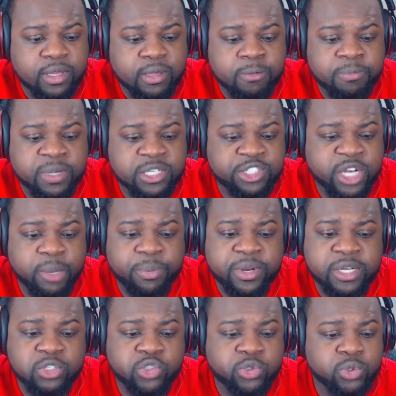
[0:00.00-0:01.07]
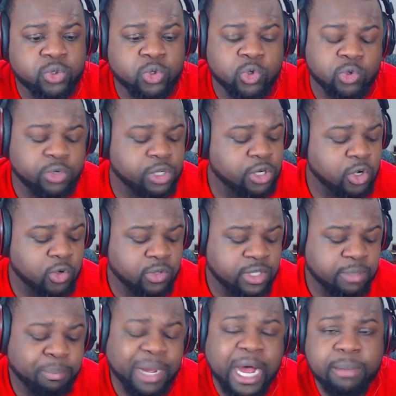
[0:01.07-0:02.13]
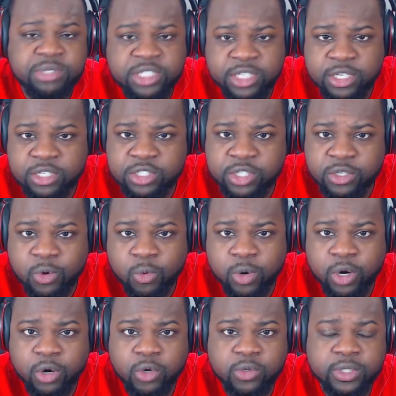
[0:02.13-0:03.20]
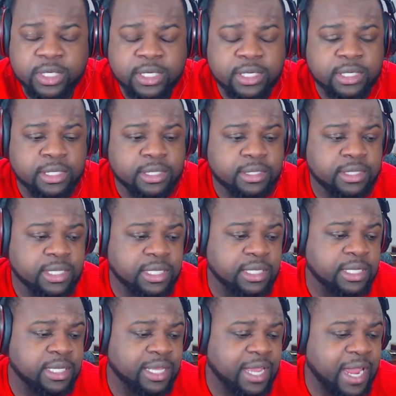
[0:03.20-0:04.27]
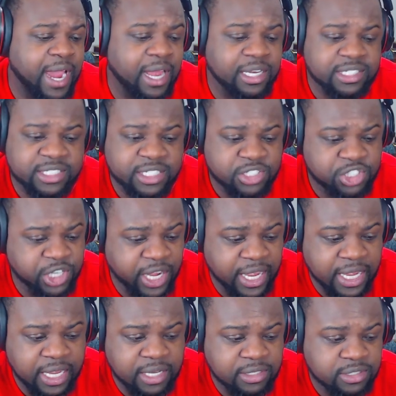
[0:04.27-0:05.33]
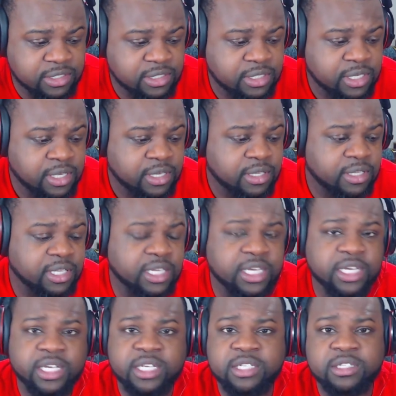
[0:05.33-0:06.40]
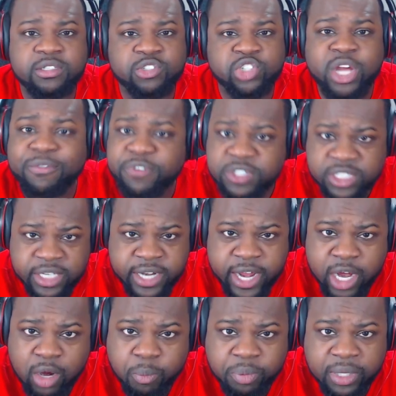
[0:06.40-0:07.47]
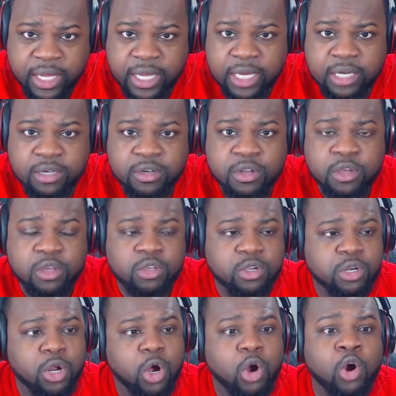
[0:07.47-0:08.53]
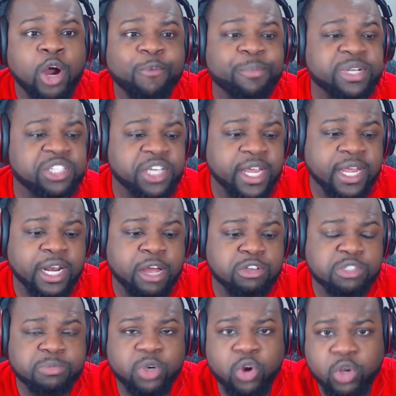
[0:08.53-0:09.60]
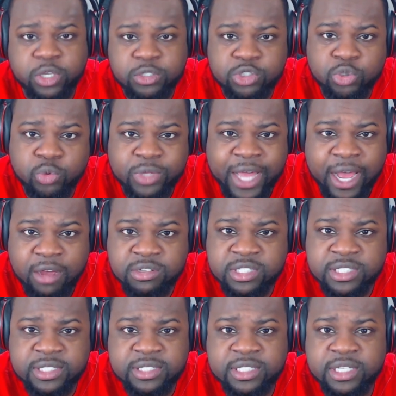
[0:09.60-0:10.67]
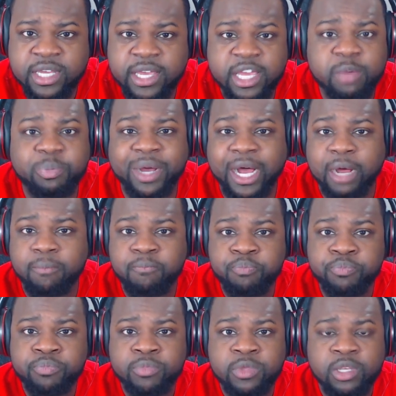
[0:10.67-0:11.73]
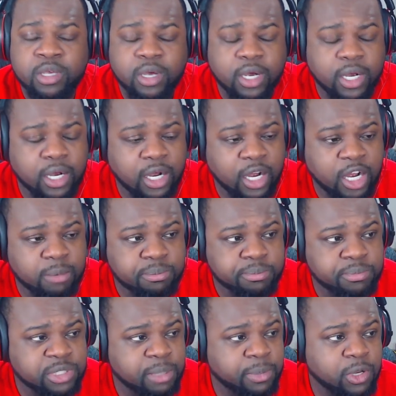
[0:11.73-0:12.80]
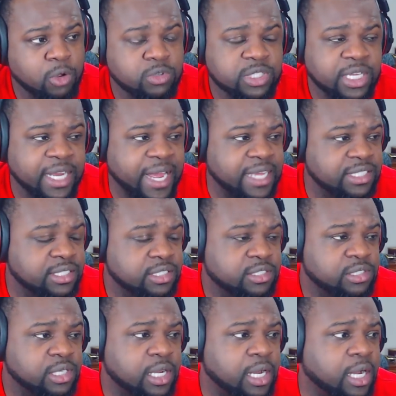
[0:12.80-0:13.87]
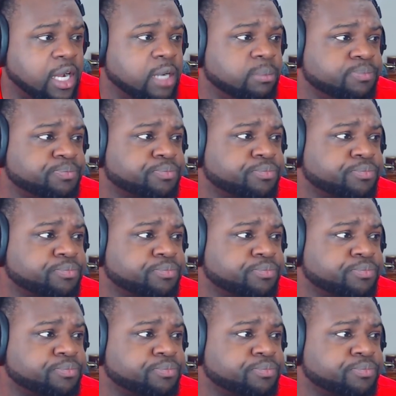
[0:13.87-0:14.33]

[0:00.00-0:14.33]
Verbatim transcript: been jumping into, you know, the Bob Segers of the world, the Alice in Chains, the Jefferson Airplane. You know, I've been checking out some early two thousands hip hop, um, some of those classics. Um,